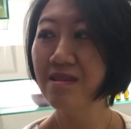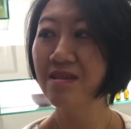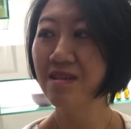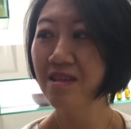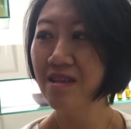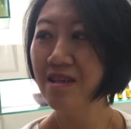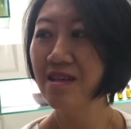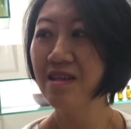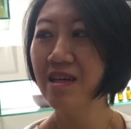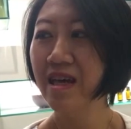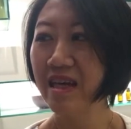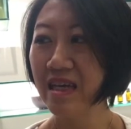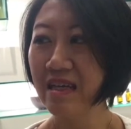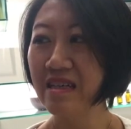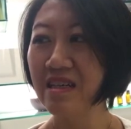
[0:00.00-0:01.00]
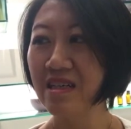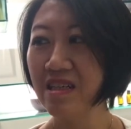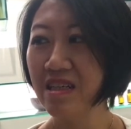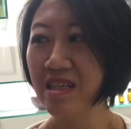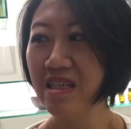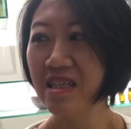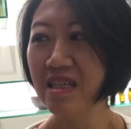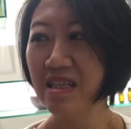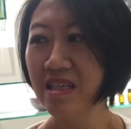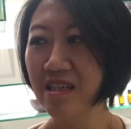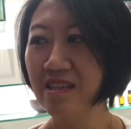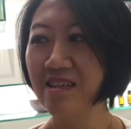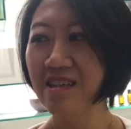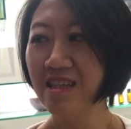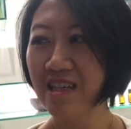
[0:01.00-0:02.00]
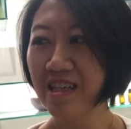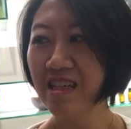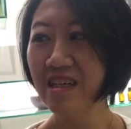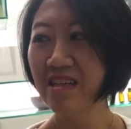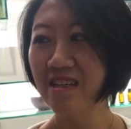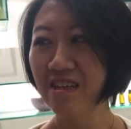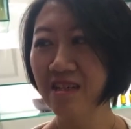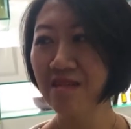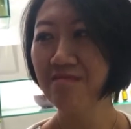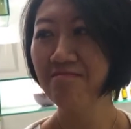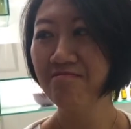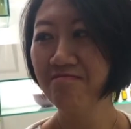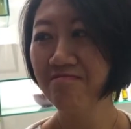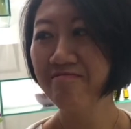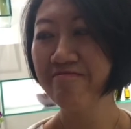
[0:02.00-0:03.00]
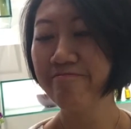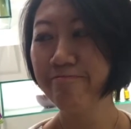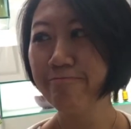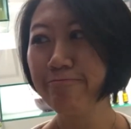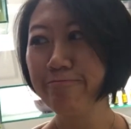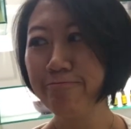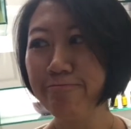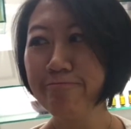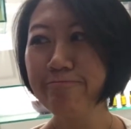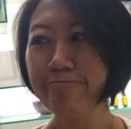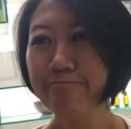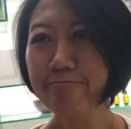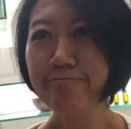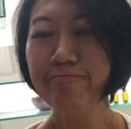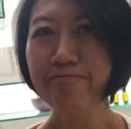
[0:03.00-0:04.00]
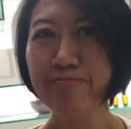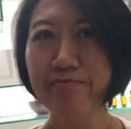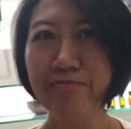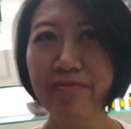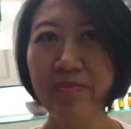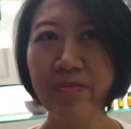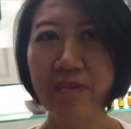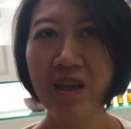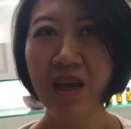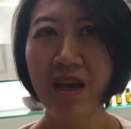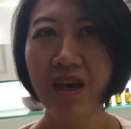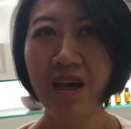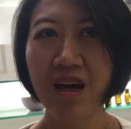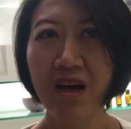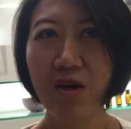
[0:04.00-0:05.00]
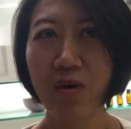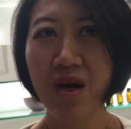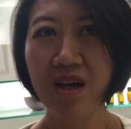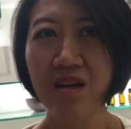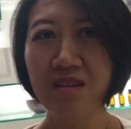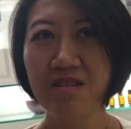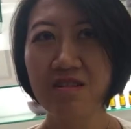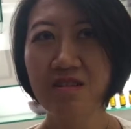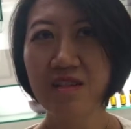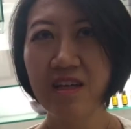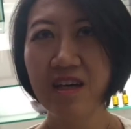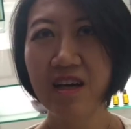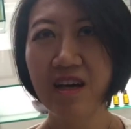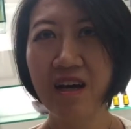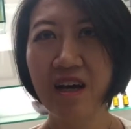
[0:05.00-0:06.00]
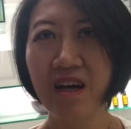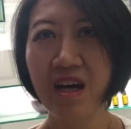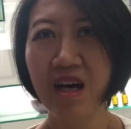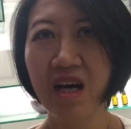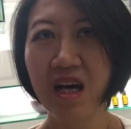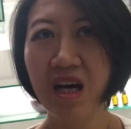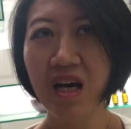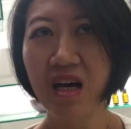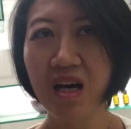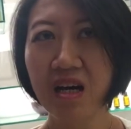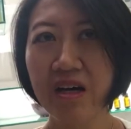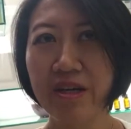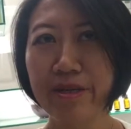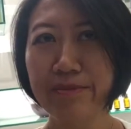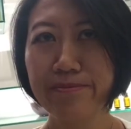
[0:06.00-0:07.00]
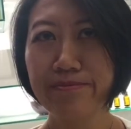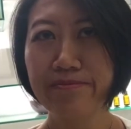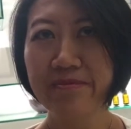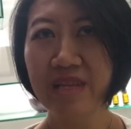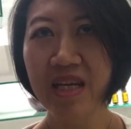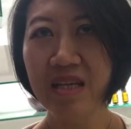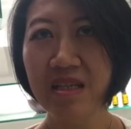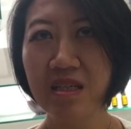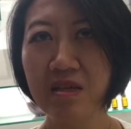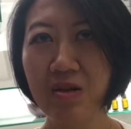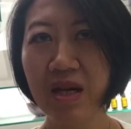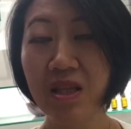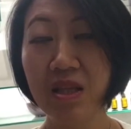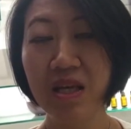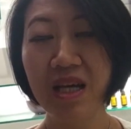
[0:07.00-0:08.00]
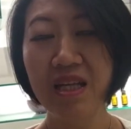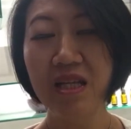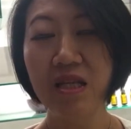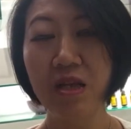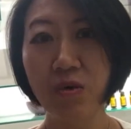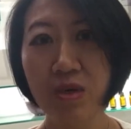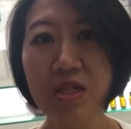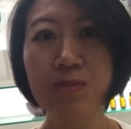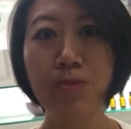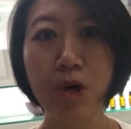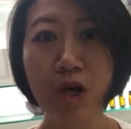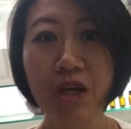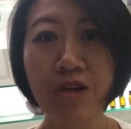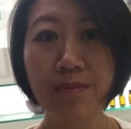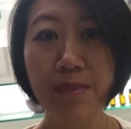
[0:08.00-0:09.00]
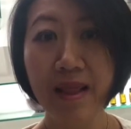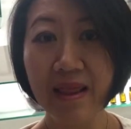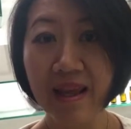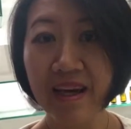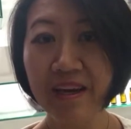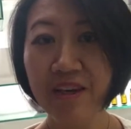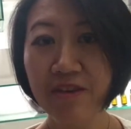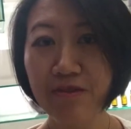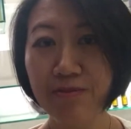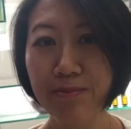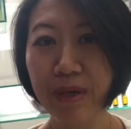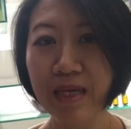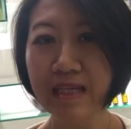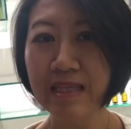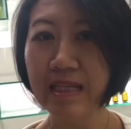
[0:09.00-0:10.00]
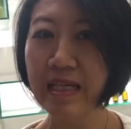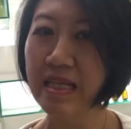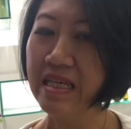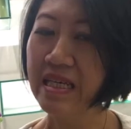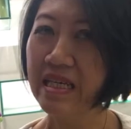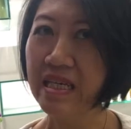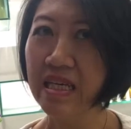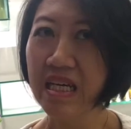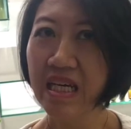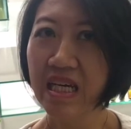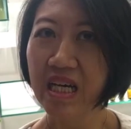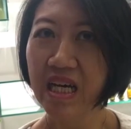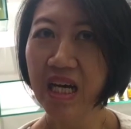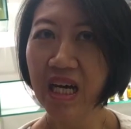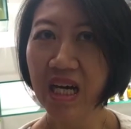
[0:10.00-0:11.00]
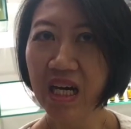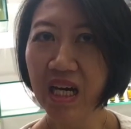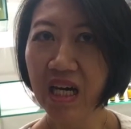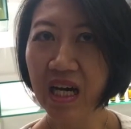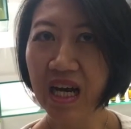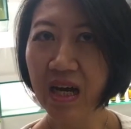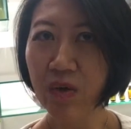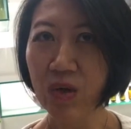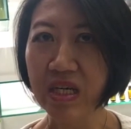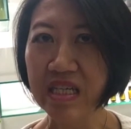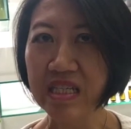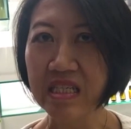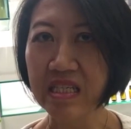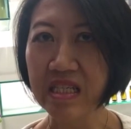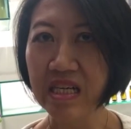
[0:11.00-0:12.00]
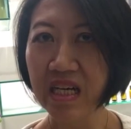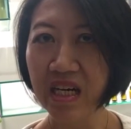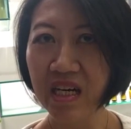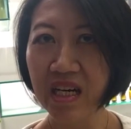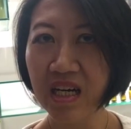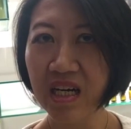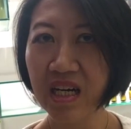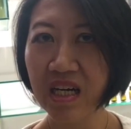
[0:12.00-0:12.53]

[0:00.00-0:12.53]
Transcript: Mm-hmm. Yeah. Wow. Okay. Yeah. And then how? What happened? How did you? What well, did you do? Um, at, at at the lowest point of my life, basically, uh, I was uh,